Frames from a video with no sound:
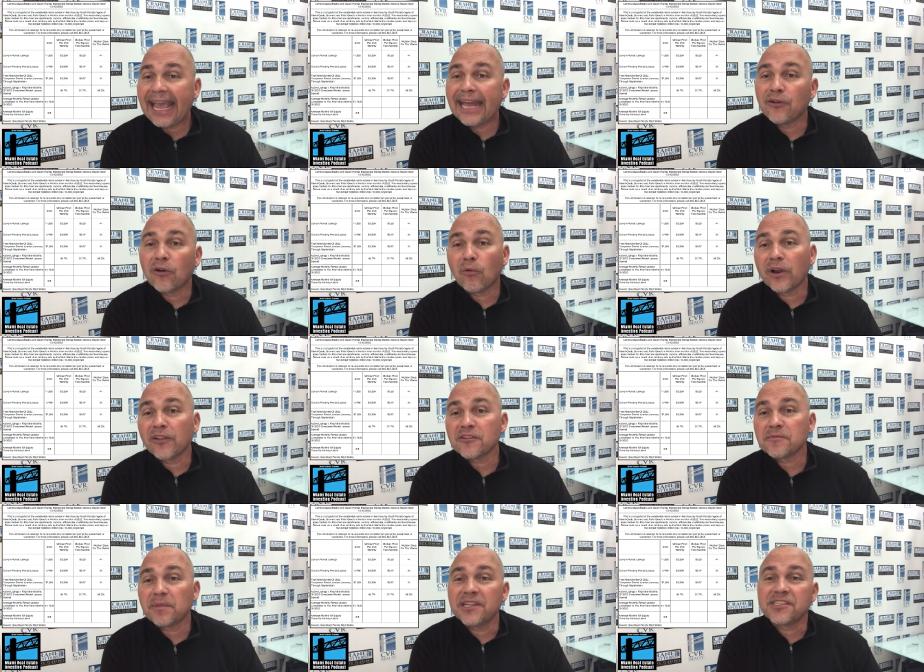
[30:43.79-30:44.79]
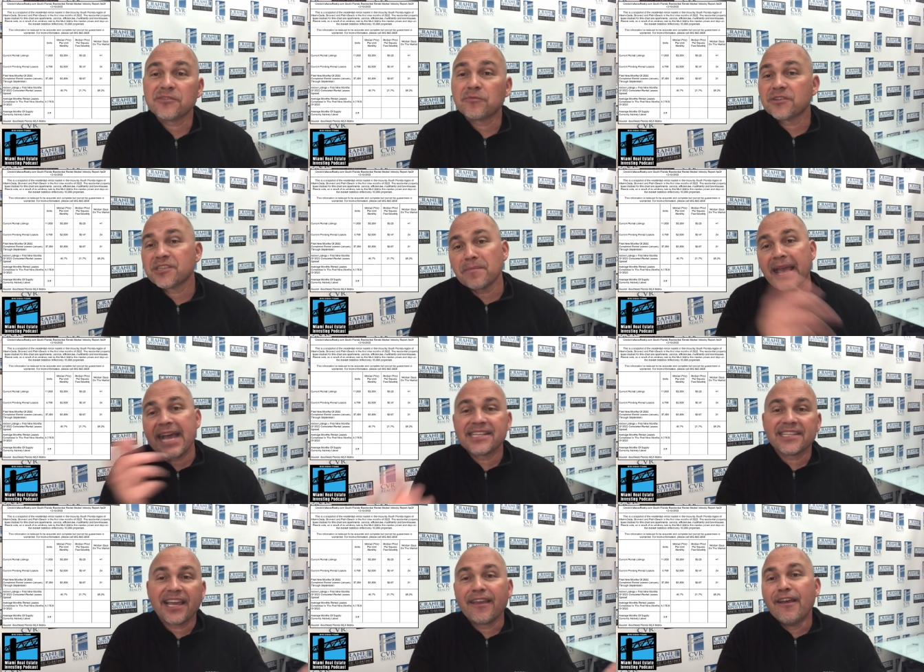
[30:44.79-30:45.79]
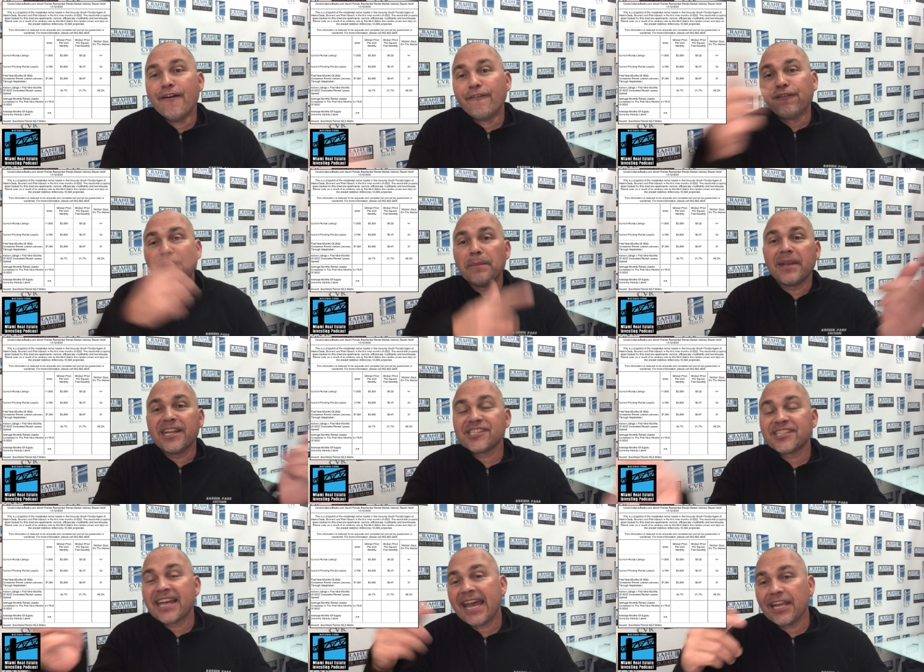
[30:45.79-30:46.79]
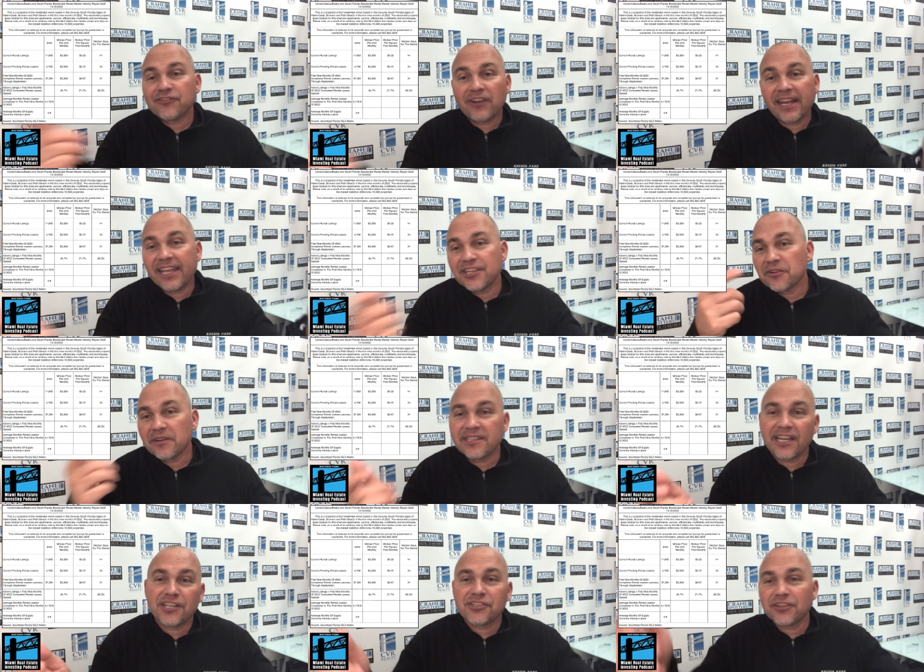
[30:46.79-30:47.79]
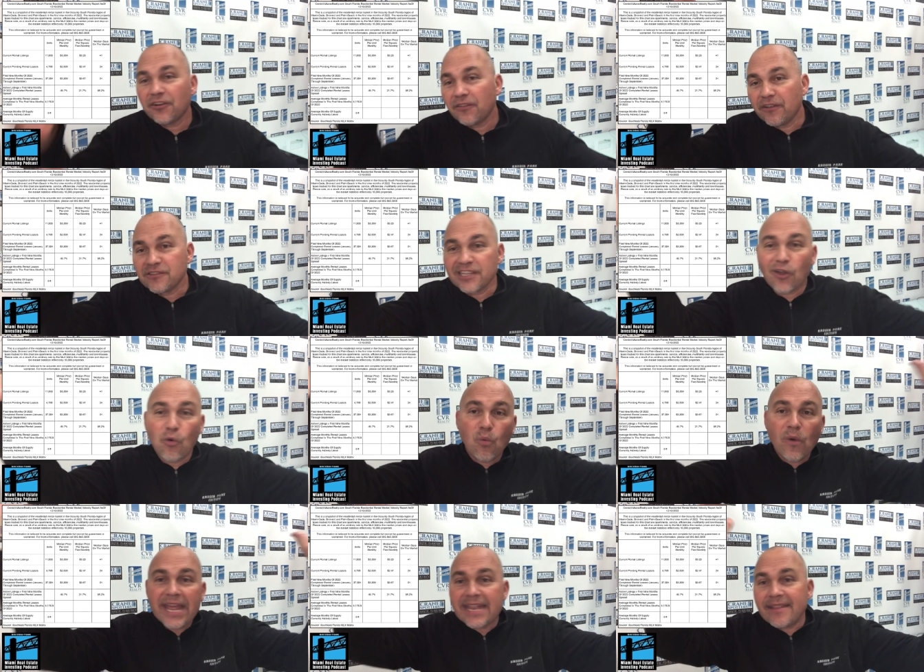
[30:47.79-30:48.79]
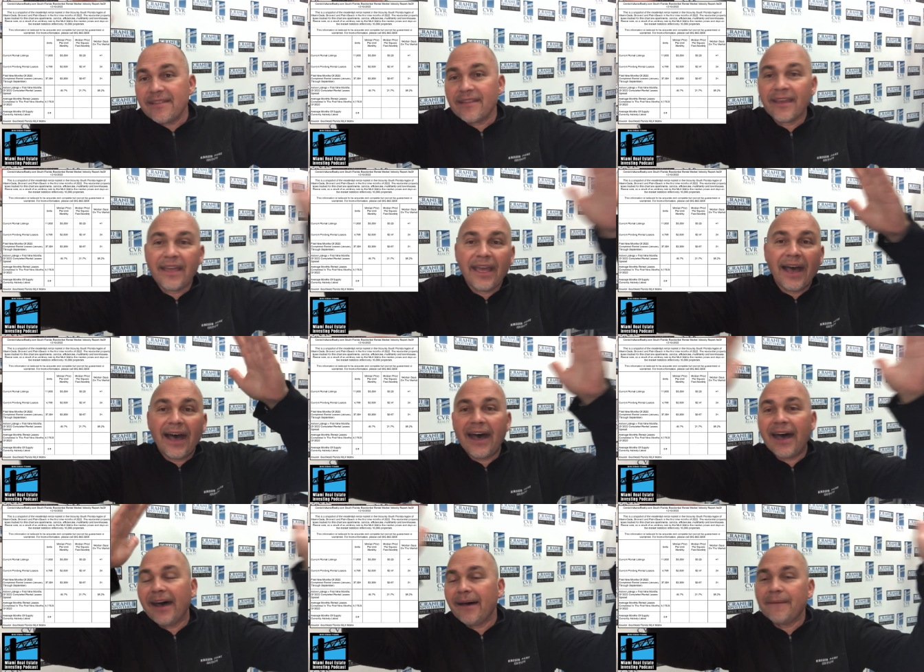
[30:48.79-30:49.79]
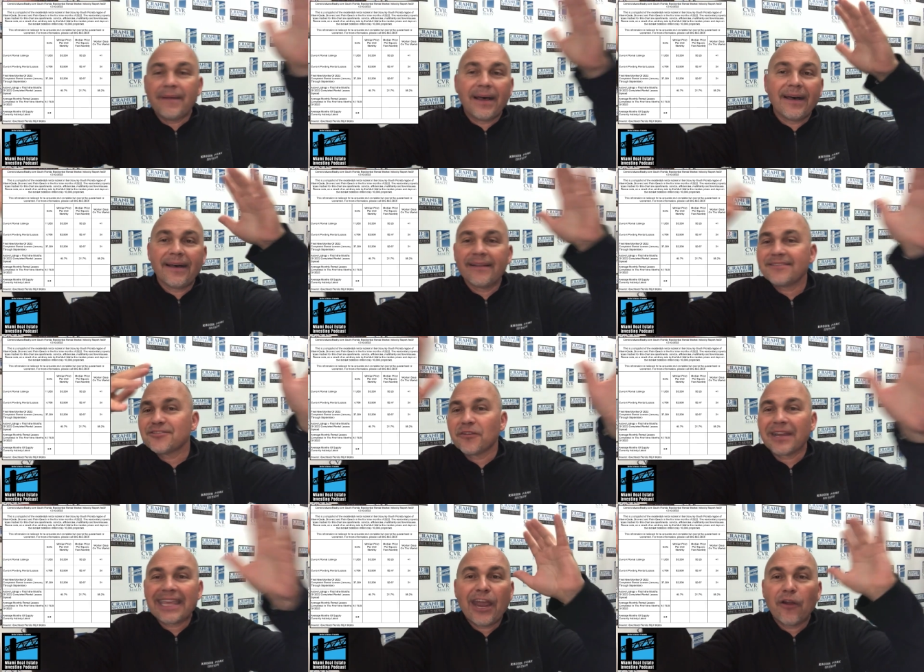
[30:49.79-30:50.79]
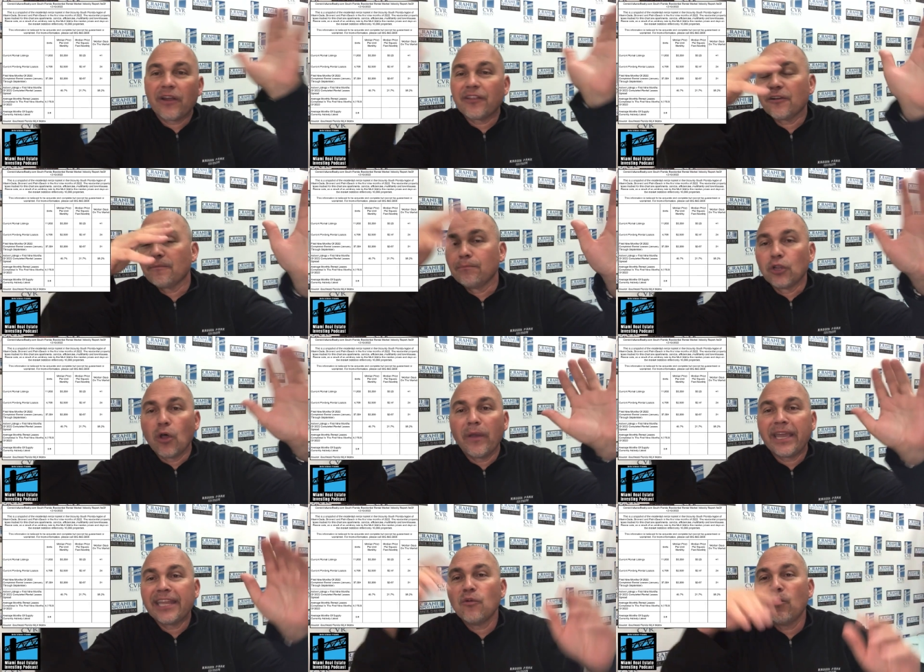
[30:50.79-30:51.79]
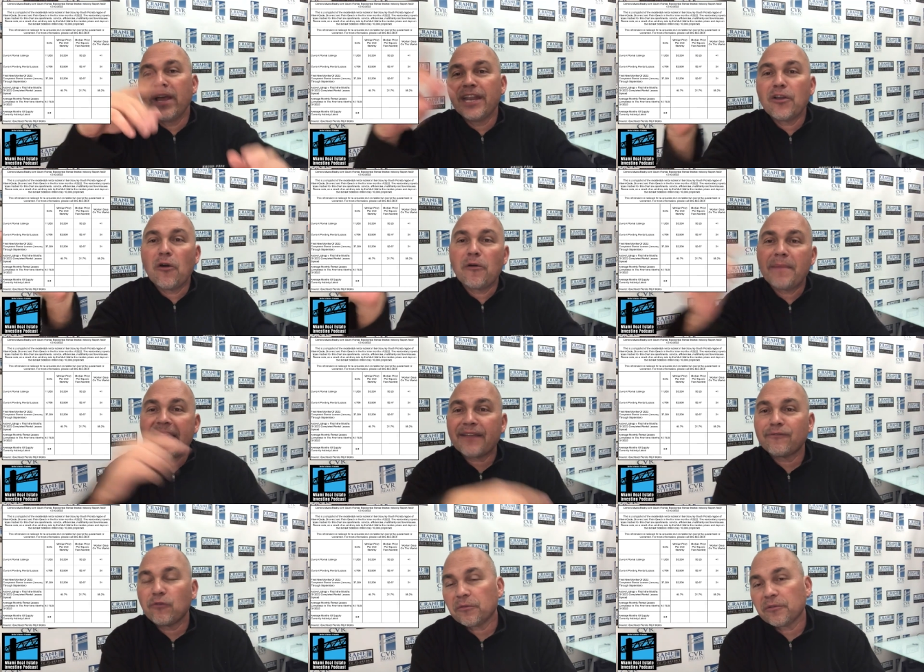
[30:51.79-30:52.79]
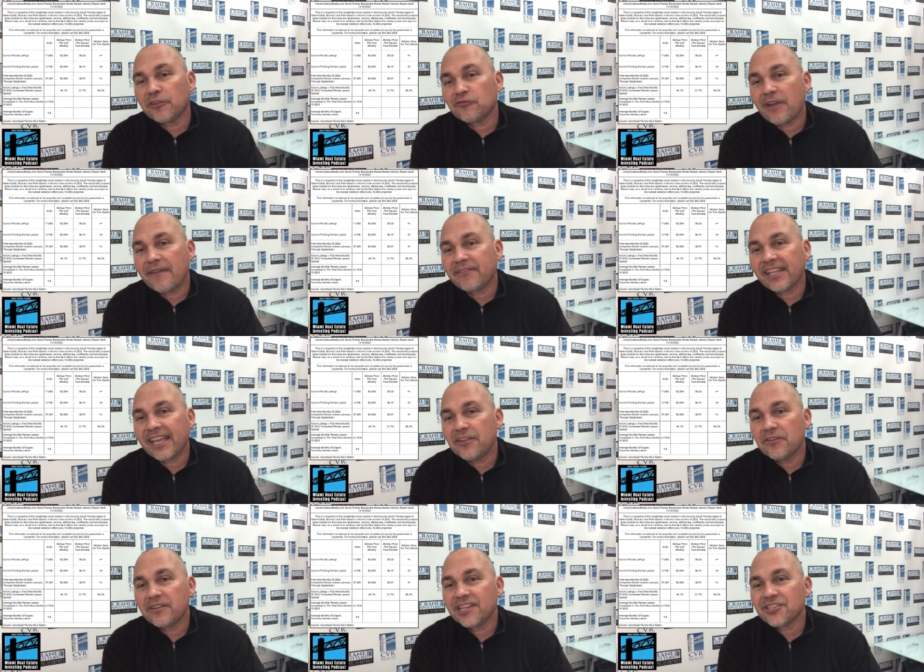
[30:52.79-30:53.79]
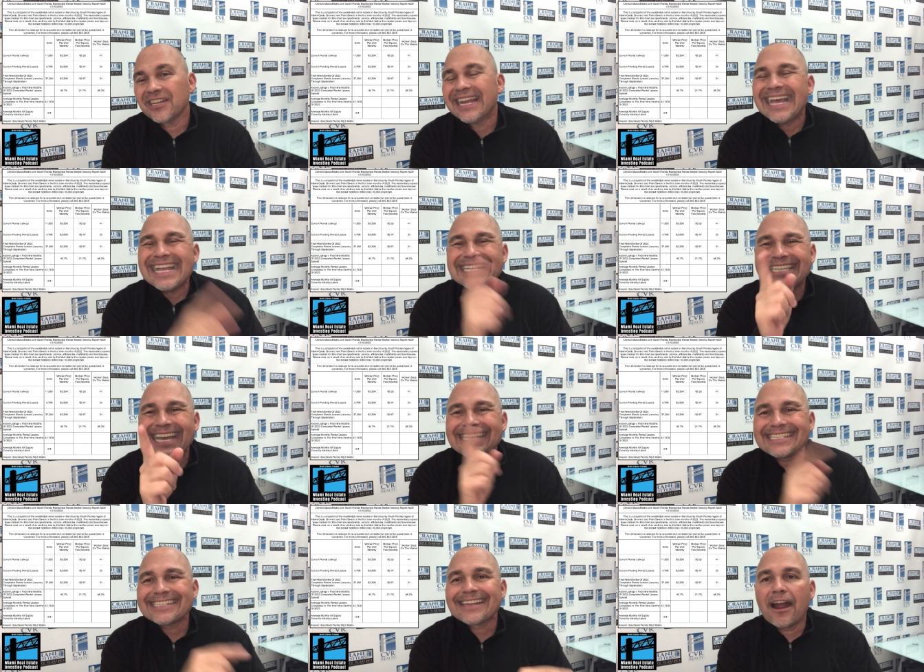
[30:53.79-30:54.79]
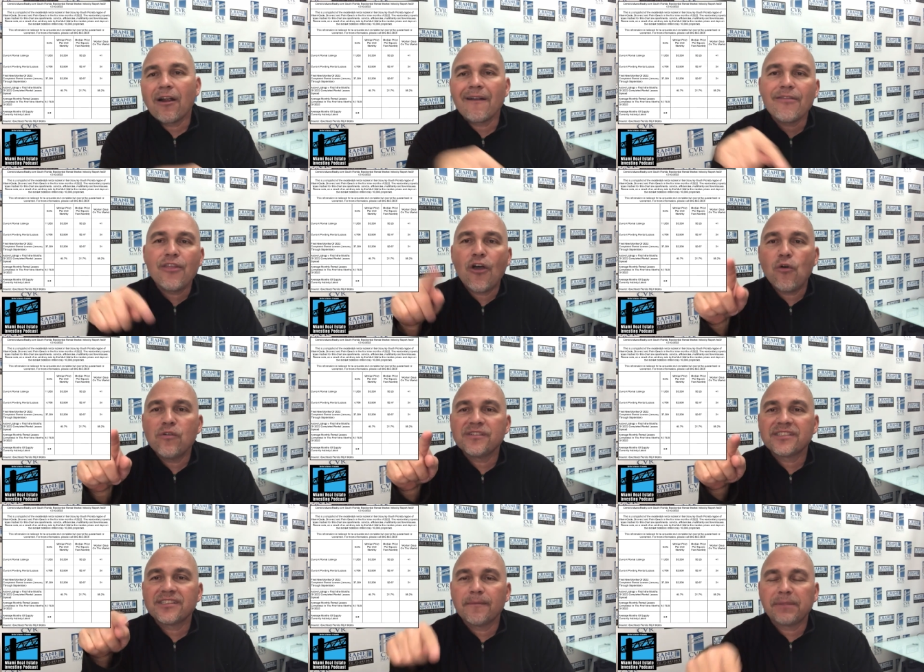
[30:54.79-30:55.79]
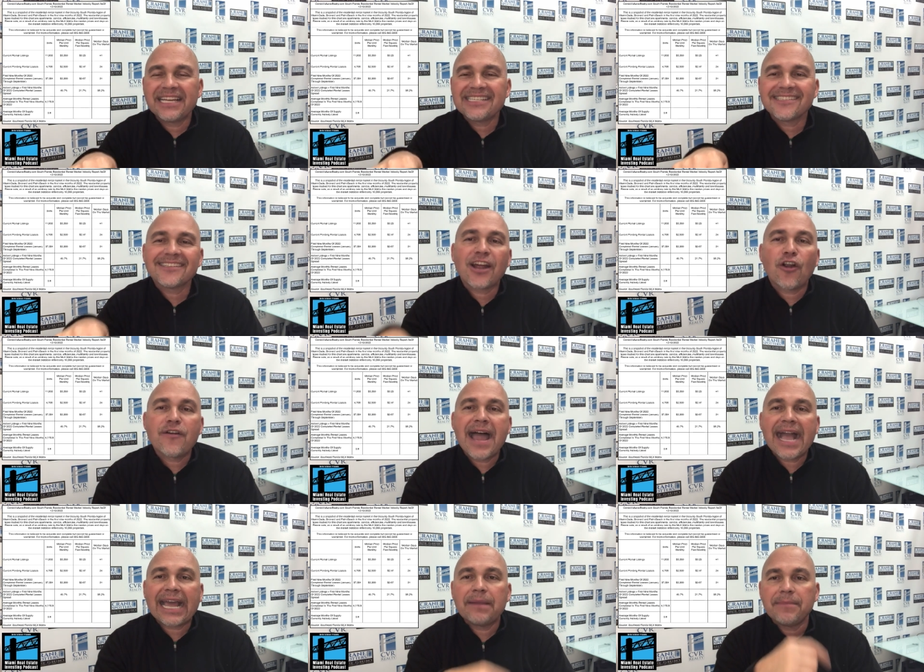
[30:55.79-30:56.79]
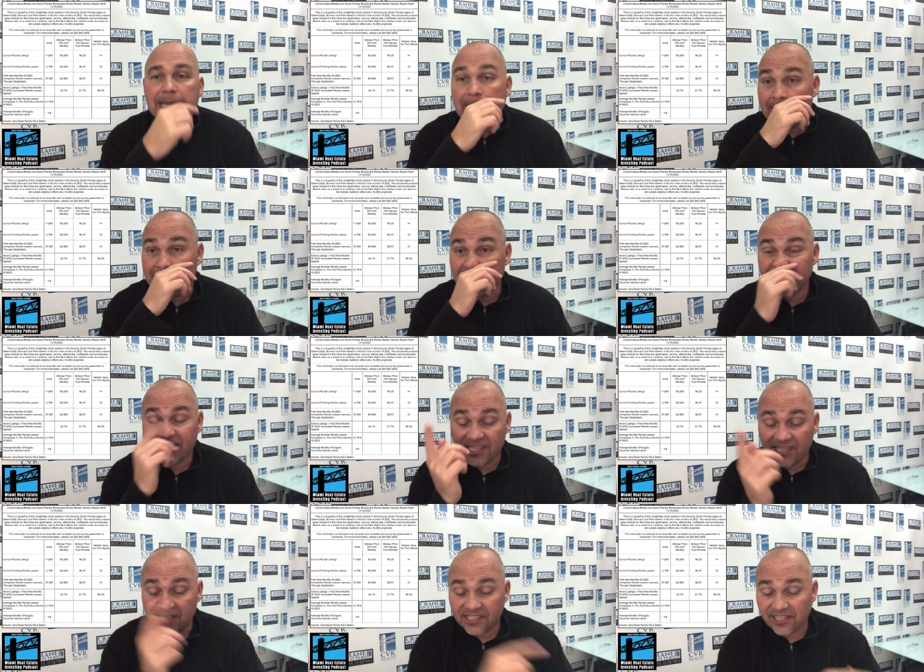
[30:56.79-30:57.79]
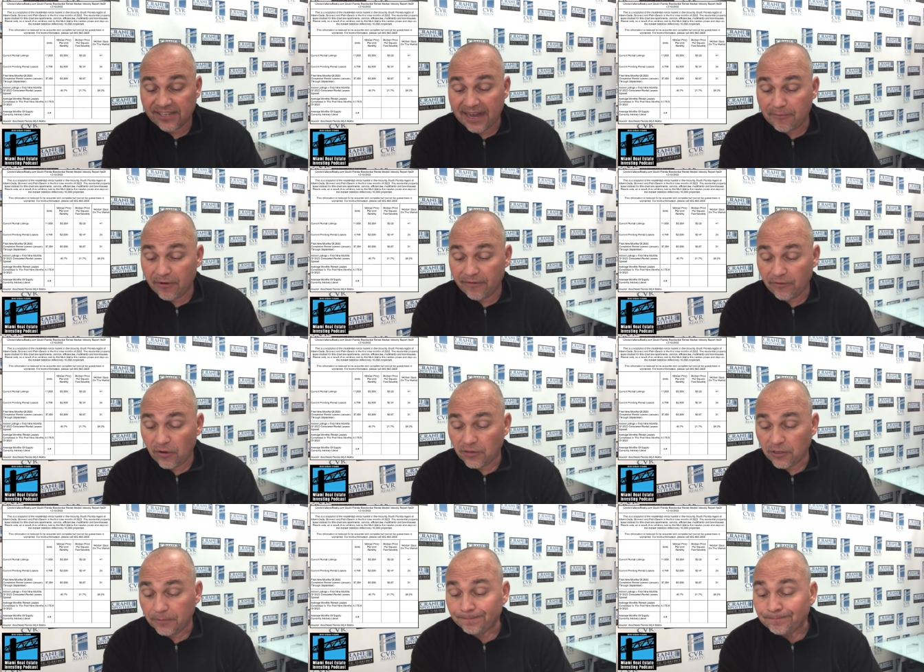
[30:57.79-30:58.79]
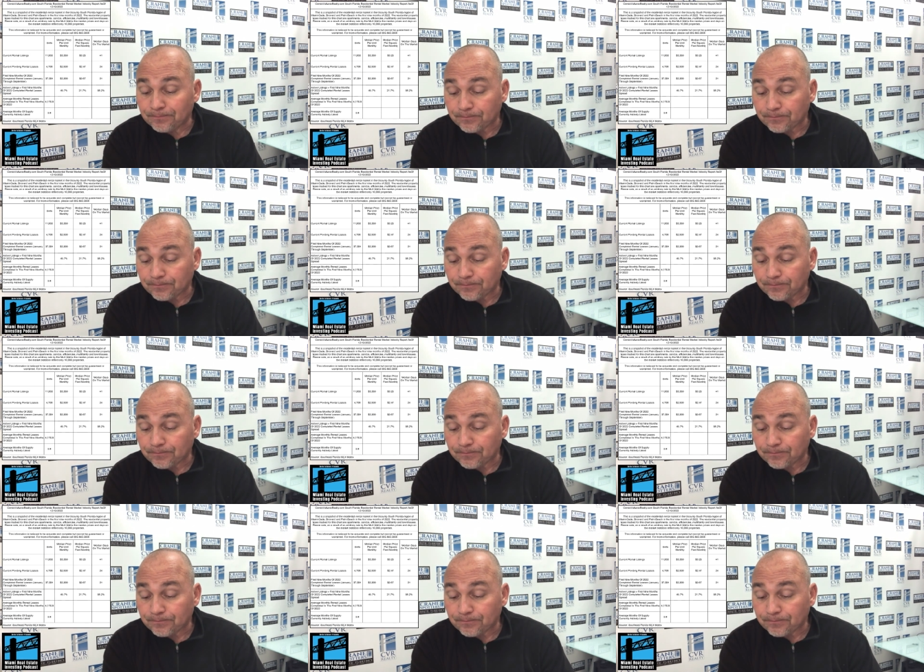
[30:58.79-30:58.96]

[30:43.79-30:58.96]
and or one of those places where some guy's like flipping a sign trying to get your attention, or there's like a wind sort of character blowing in the wind going back and forth with the traffic to get your attention. Chances are those places are not going to be in these statistics that I'm referring to.